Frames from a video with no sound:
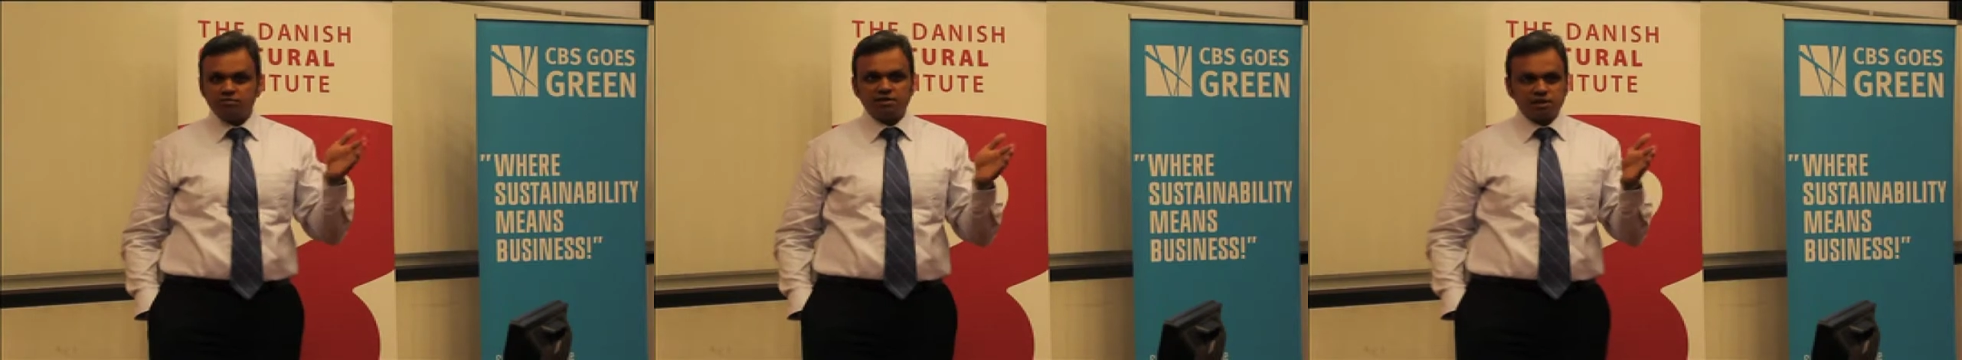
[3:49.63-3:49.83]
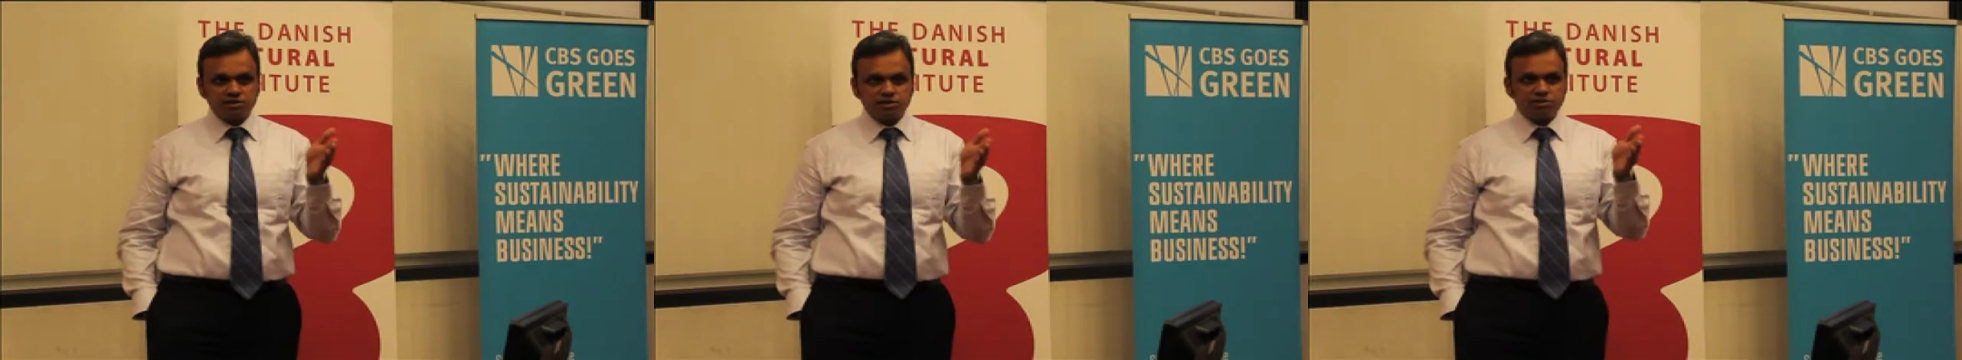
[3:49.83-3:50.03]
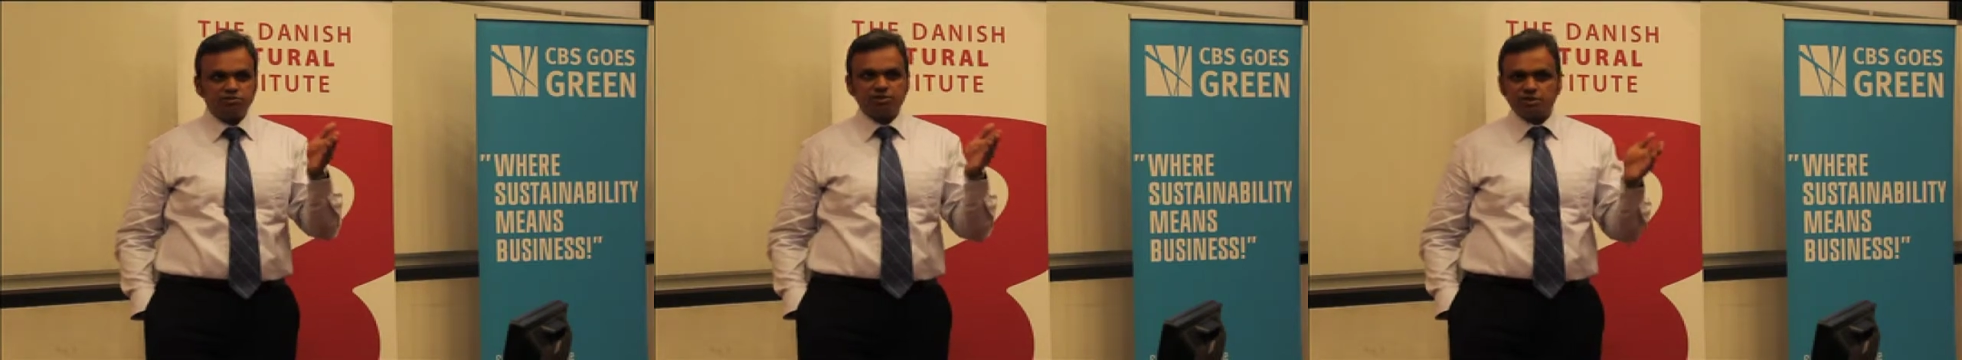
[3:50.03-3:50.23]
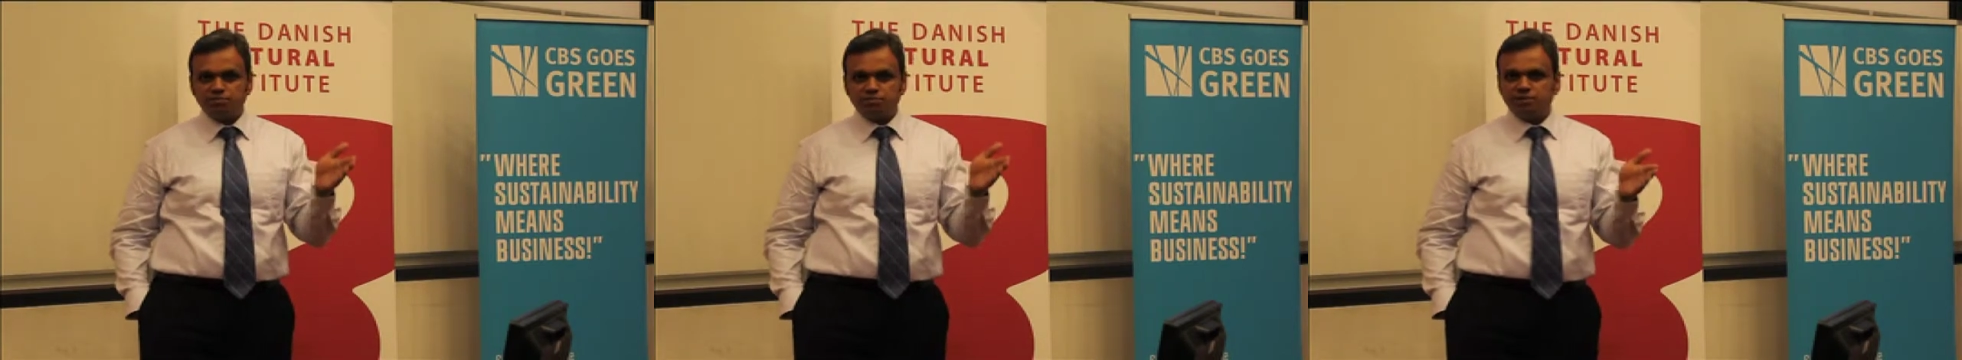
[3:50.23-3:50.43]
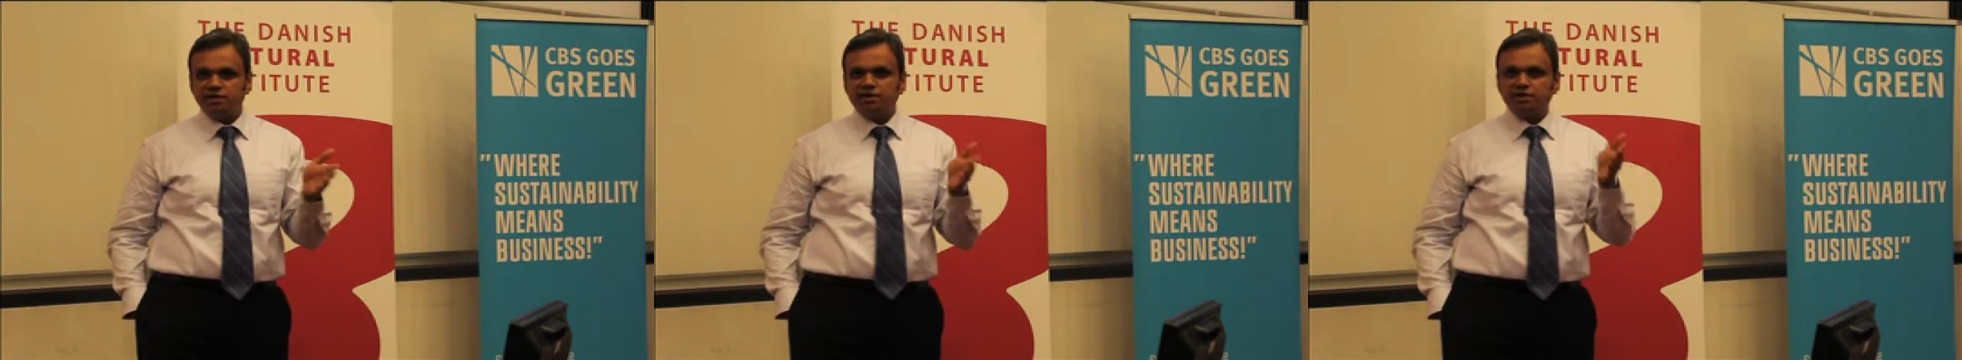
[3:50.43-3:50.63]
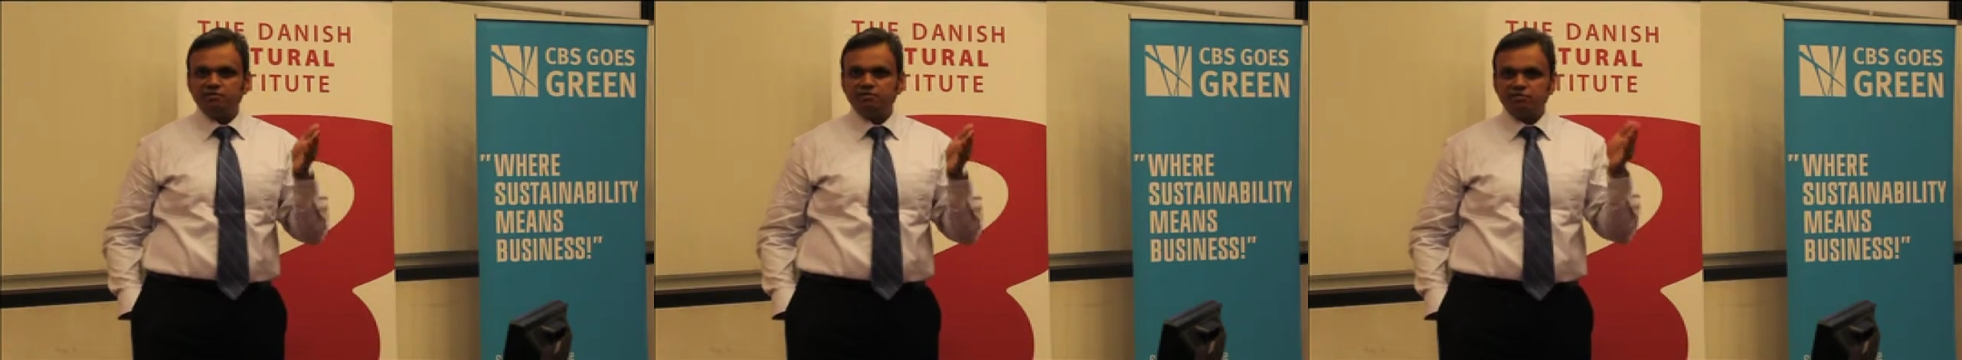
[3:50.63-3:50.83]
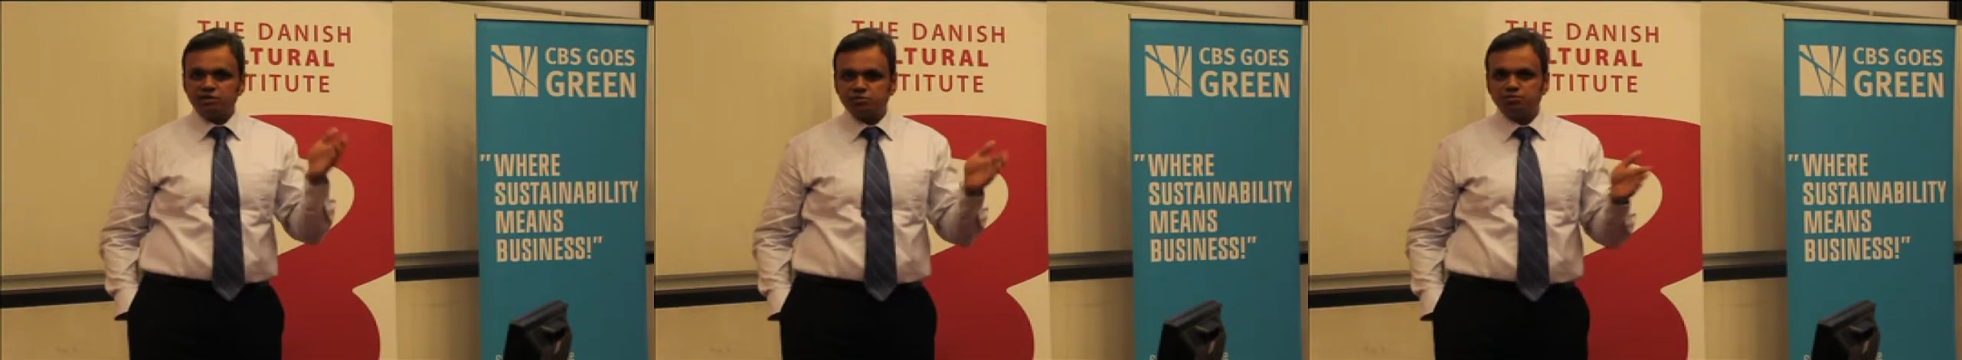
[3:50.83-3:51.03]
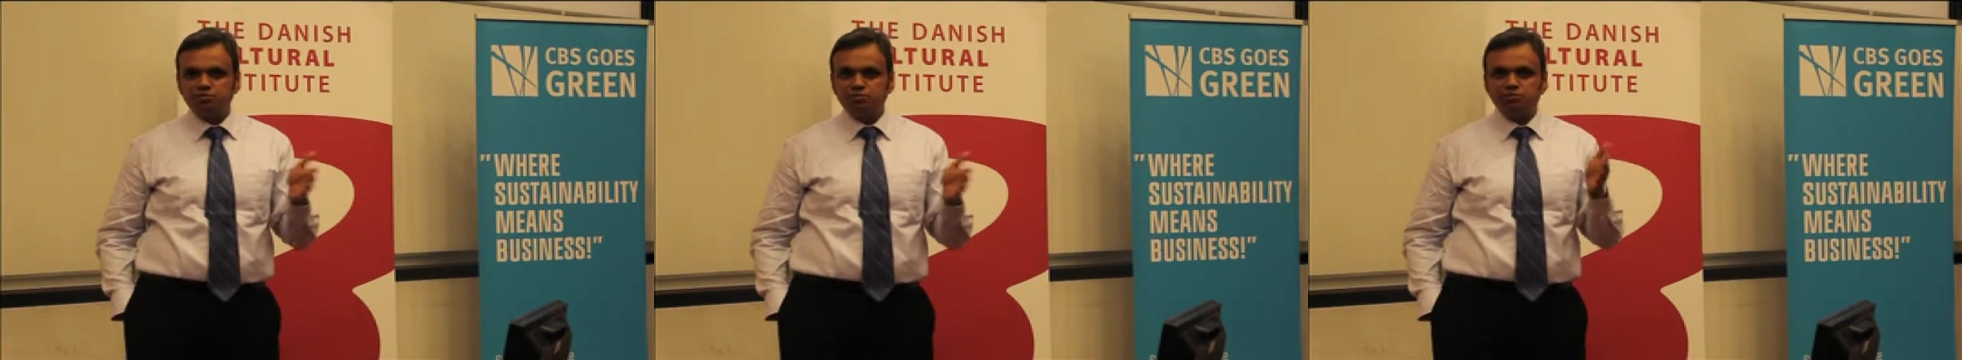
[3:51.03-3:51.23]
thanks to Wikipedia,
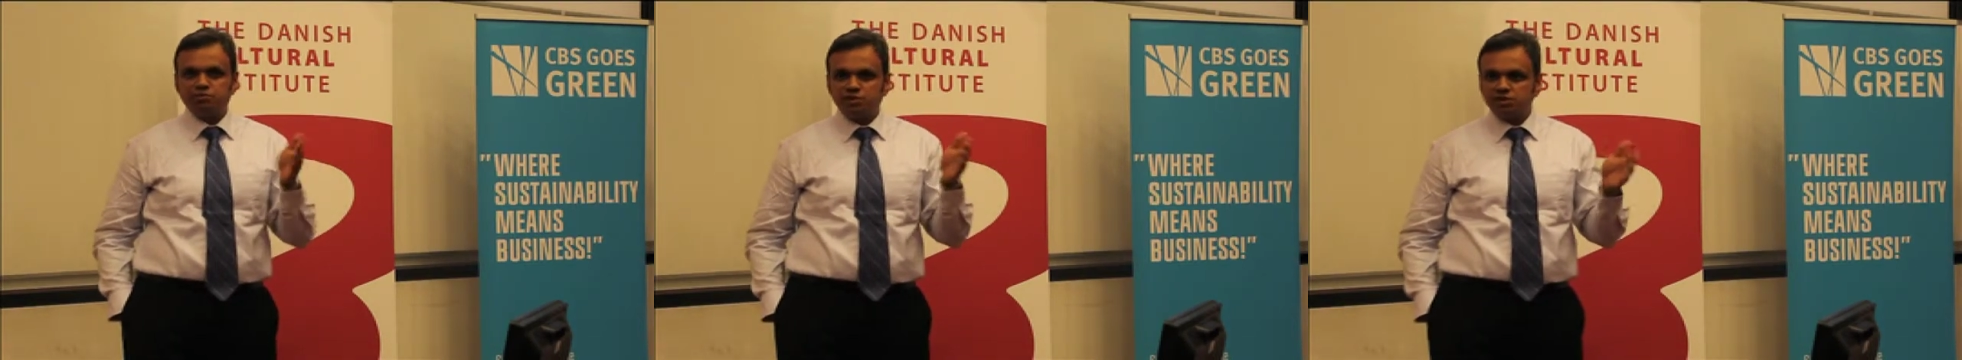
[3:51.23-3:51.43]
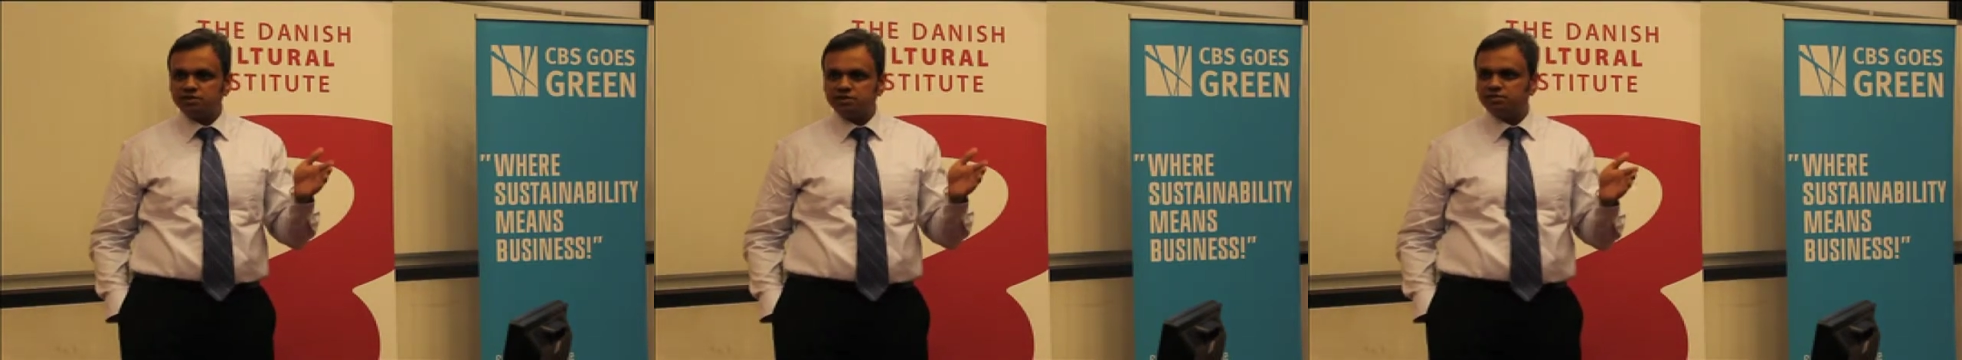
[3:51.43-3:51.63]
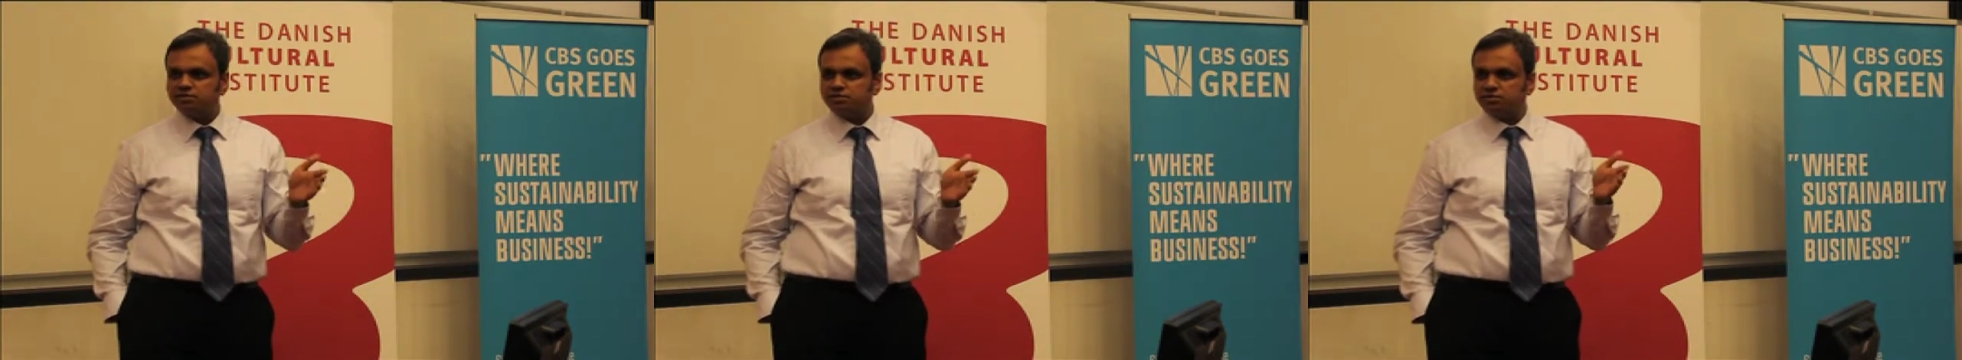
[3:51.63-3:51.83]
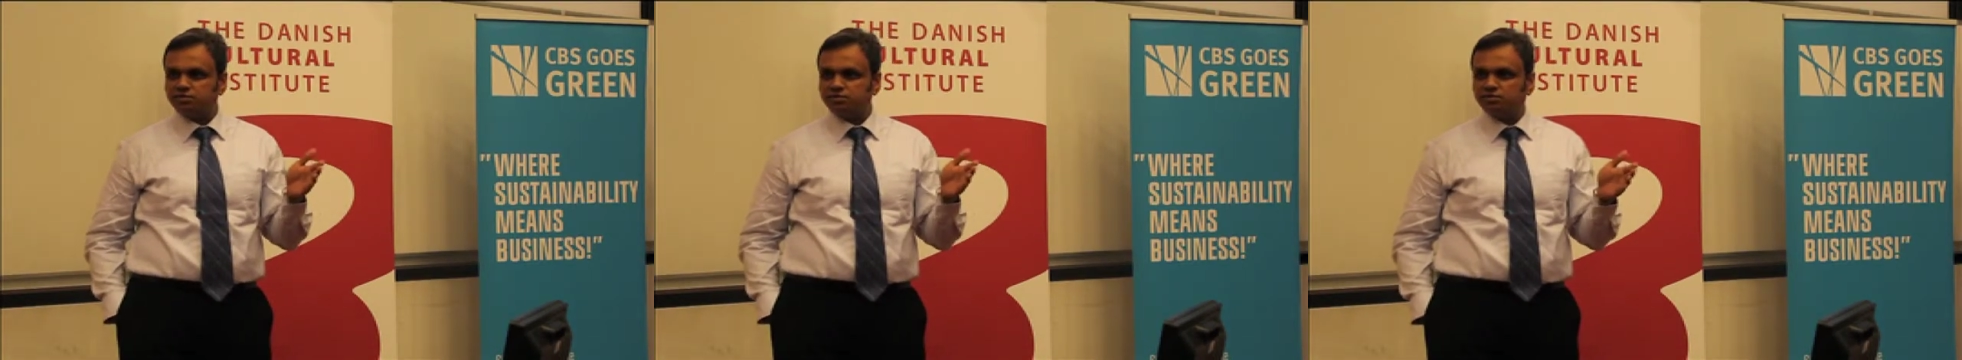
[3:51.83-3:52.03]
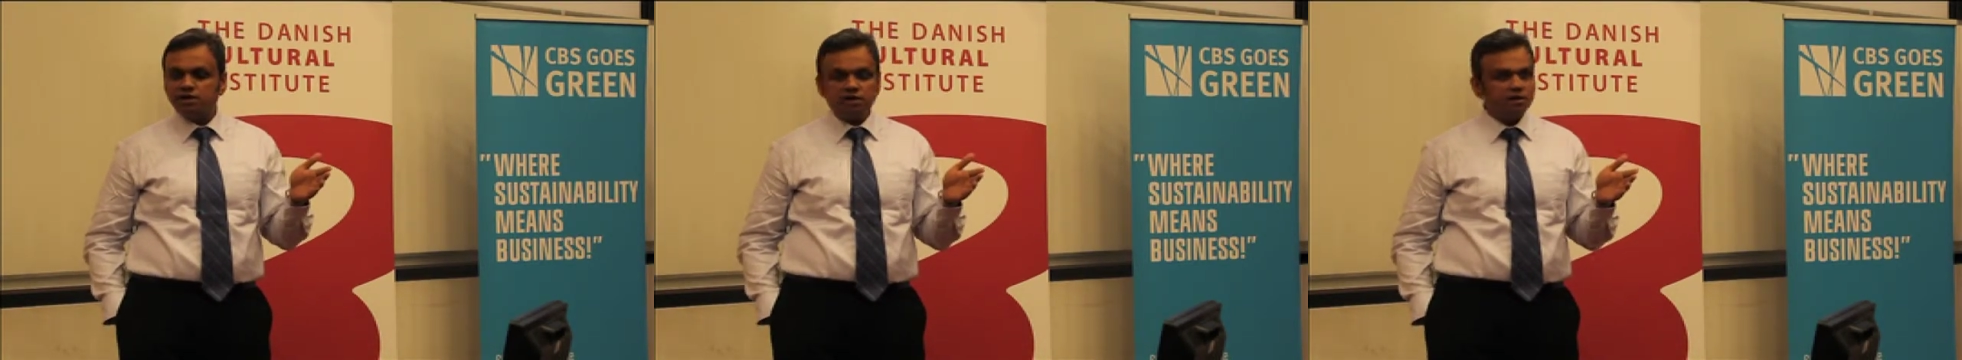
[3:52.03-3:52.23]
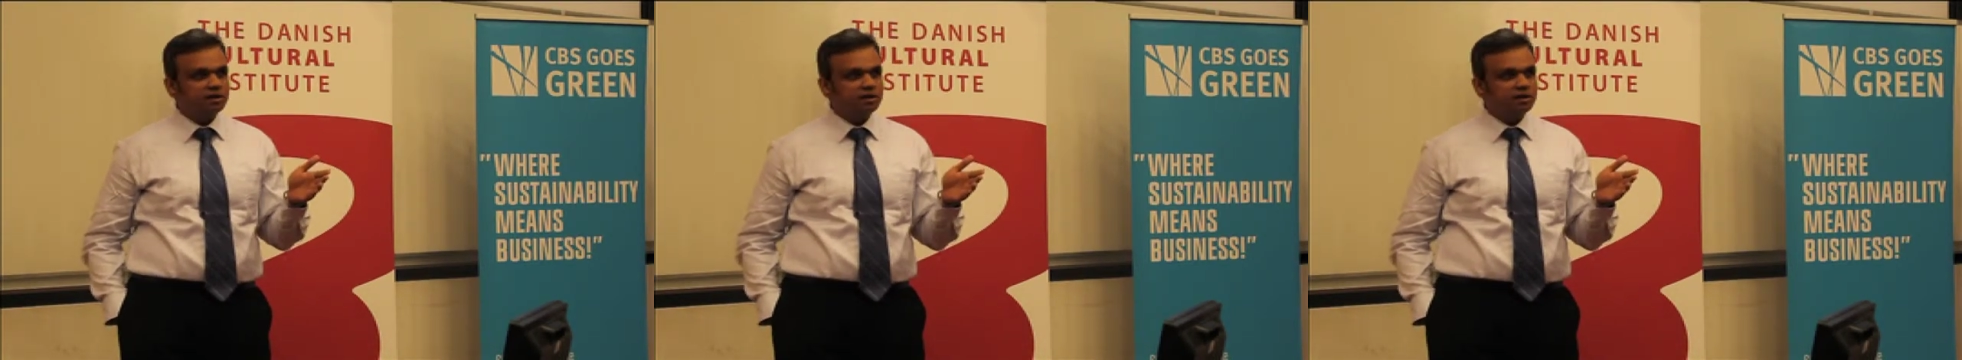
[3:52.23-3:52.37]
Facebook, Twitters of the world.